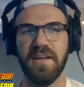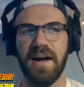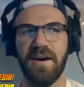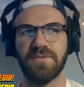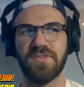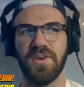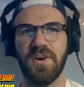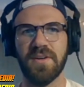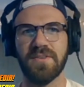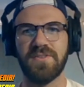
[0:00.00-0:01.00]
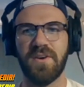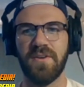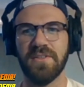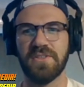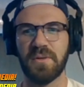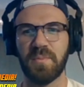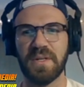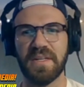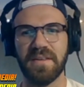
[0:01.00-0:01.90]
how songs are interpreted,